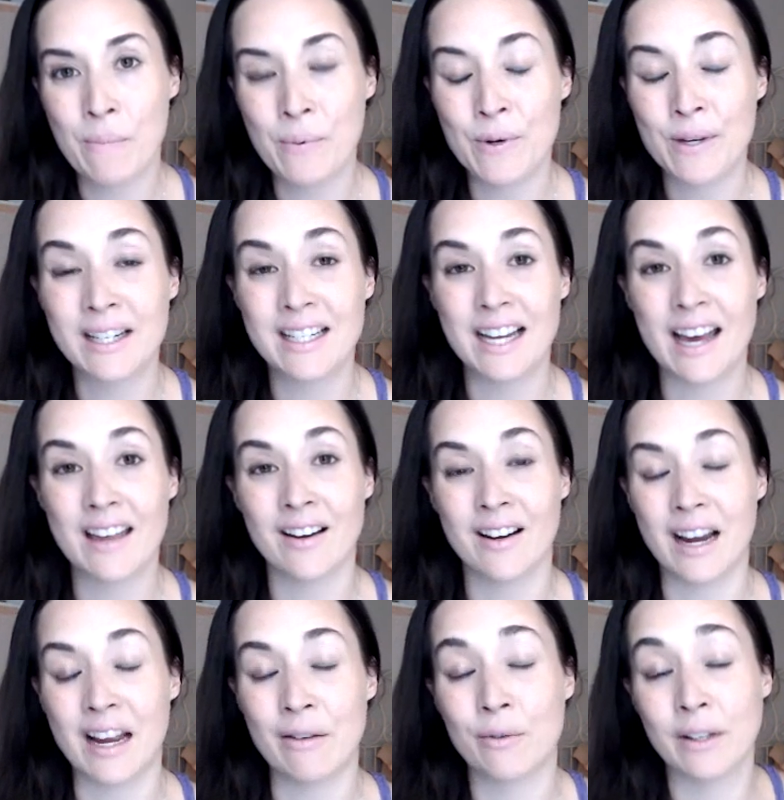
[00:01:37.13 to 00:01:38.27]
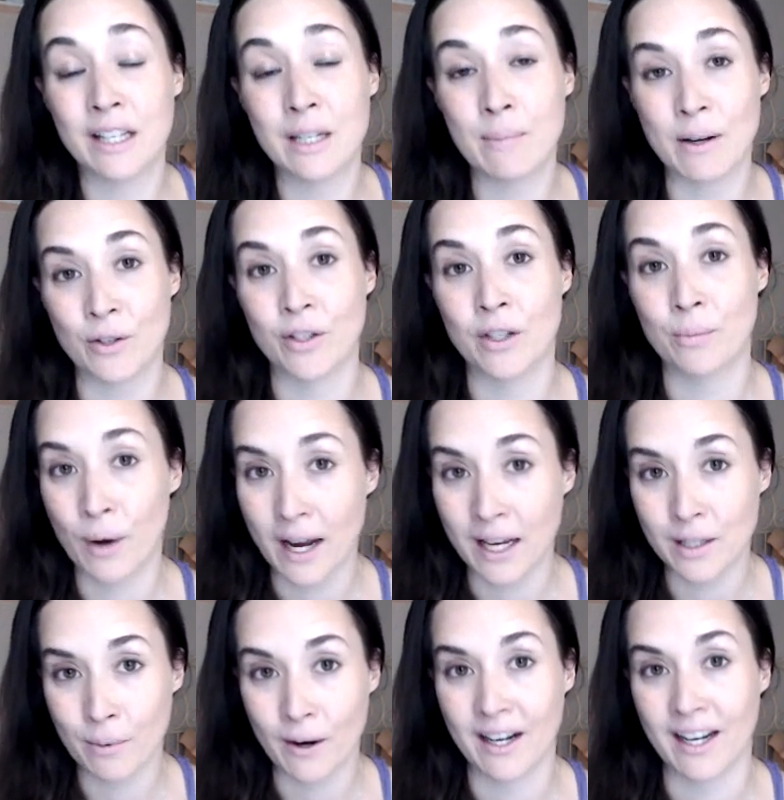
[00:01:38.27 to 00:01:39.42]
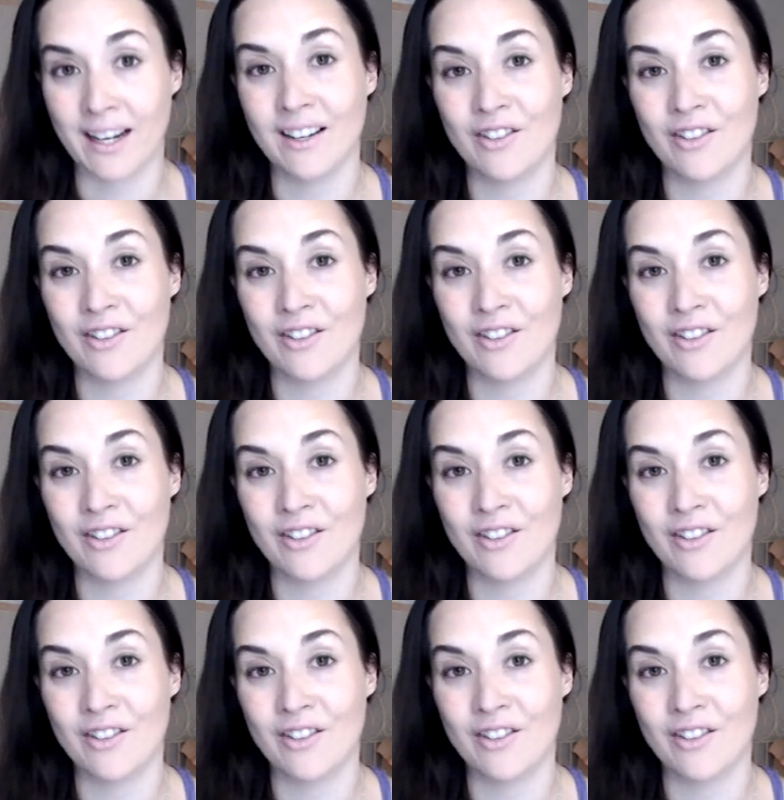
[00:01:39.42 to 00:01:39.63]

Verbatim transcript: putting together a really special surprise party.